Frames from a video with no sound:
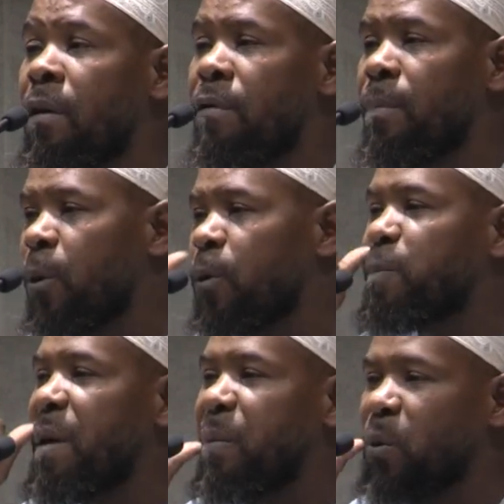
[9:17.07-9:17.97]
From those
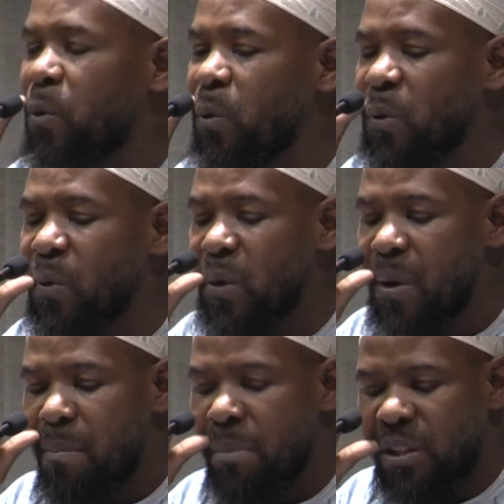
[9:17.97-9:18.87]
people
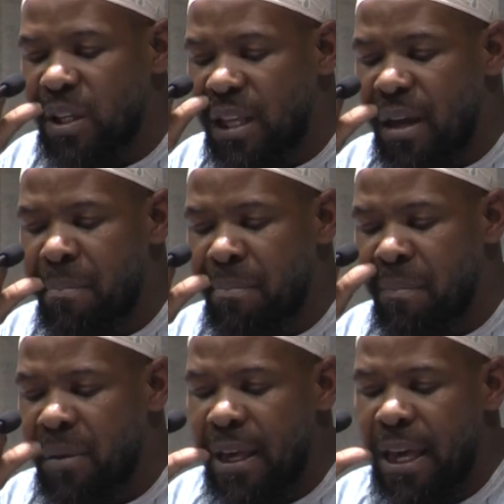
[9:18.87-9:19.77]
who mentioned
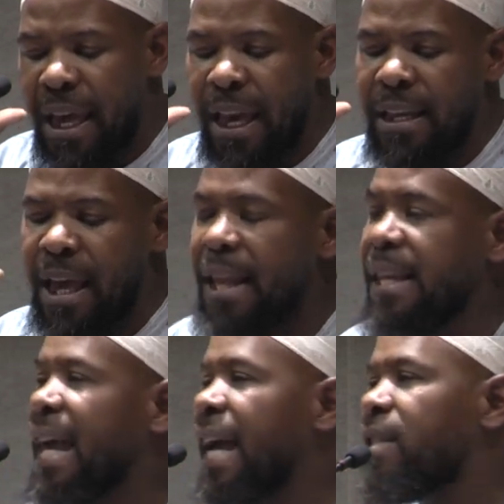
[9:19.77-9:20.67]
him in
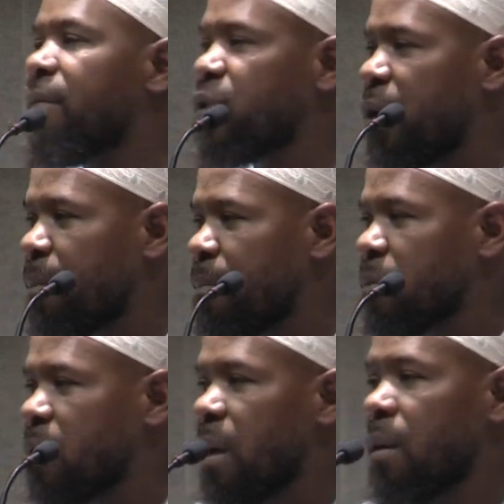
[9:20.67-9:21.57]
negative
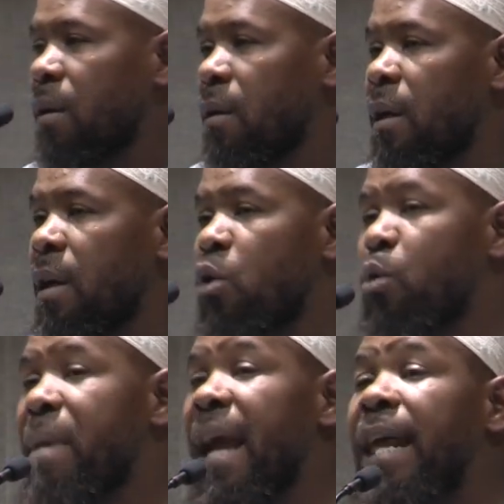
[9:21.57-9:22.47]
terms, who
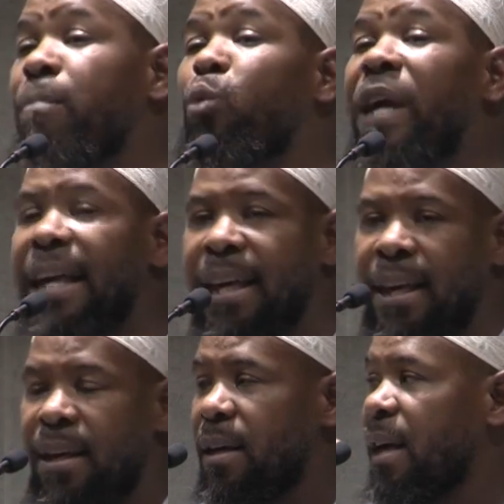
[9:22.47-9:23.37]
made him
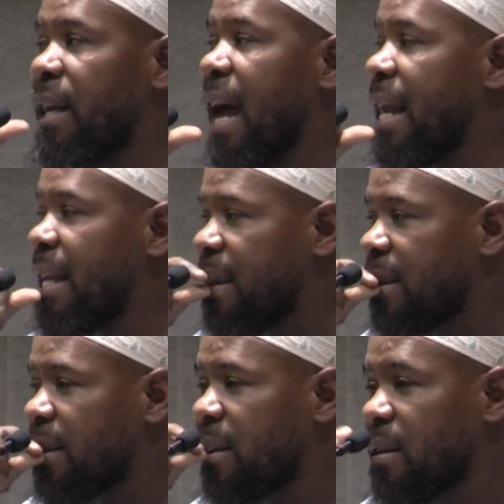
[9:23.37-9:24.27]
weak in
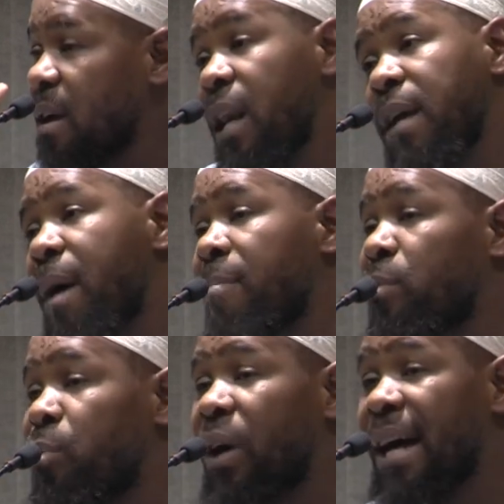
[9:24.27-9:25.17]
hadith, Al-Imam
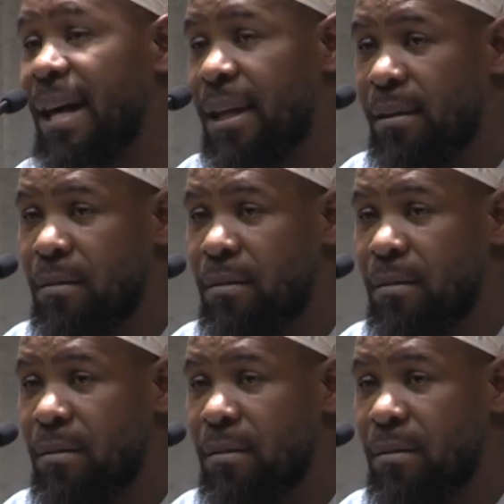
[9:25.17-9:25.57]
al-Bukhari,